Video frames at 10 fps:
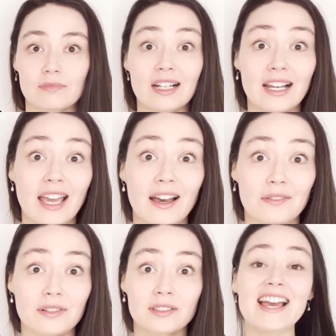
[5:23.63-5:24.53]
I
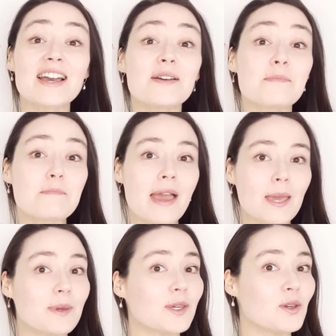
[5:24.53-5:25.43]
have.
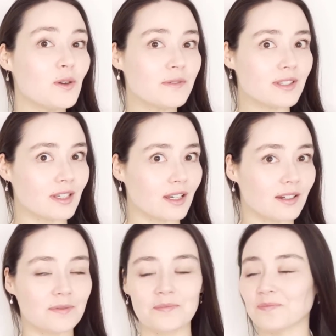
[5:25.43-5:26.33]
Maybe you've
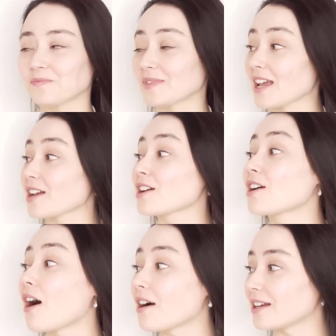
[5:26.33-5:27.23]
seen
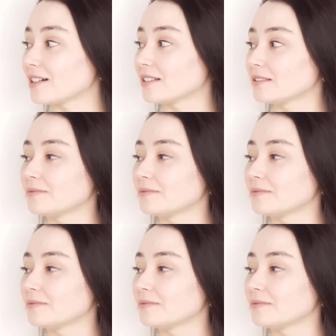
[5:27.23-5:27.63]
gotta.